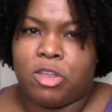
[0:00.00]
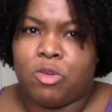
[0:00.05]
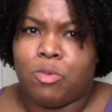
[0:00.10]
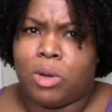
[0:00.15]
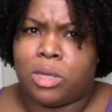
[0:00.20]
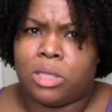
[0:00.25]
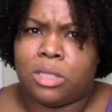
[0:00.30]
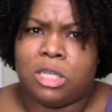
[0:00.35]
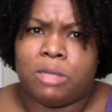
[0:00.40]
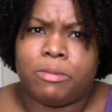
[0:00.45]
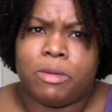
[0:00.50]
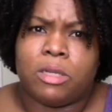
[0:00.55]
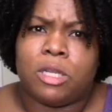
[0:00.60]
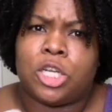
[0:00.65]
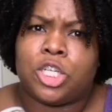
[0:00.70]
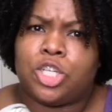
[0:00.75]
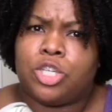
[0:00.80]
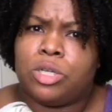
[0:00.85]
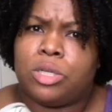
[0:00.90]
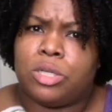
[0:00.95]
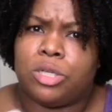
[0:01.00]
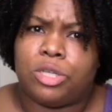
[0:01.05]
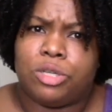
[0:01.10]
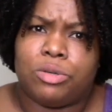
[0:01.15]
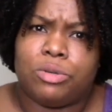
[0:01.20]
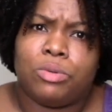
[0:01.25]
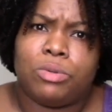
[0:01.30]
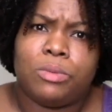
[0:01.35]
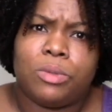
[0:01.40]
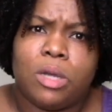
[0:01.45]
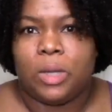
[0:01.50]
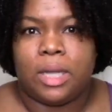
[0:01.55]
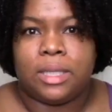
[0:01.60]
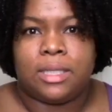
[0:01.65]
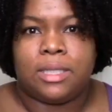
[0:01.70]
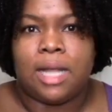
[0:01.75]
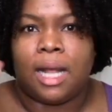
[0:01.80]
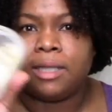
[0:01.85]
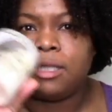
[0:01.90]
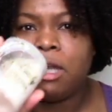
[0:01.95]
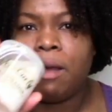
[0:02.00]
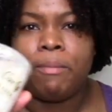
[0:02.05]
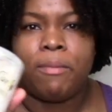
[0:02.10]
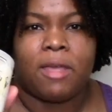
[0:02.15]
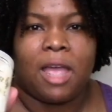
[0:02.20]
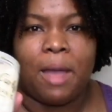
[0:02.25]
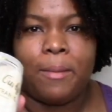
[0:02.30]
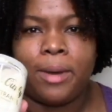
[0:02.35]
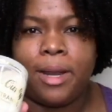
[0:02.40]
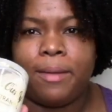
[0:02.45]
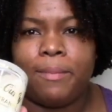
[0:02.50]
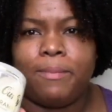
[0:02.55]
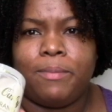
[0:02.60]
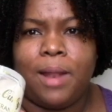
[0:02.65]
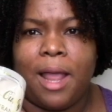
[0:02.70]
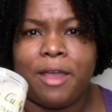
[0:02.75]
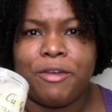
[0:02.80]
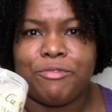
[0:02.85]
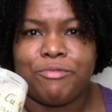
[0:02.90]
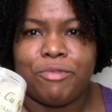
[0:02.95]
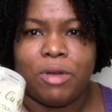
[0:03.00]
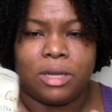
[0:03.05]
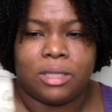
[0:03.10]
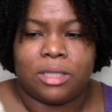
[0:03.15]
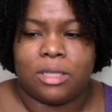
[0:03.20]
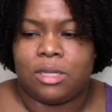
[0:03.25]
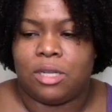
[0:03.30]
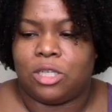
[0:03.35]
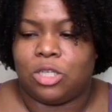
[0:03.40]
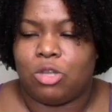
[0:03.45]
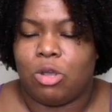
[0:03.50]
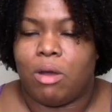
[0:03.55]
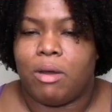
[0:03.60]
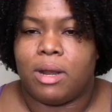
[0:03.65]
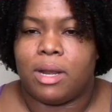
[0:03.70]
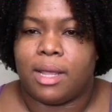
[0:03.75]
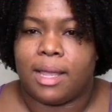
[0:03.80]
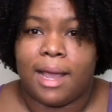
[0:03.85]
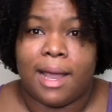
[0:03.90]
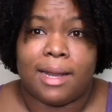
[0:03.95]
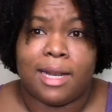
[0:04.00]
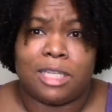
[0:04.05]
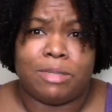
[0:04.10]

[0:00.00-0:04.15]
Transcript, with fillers: you want a deep conditioner to do. It's not something I would like run to the store and get,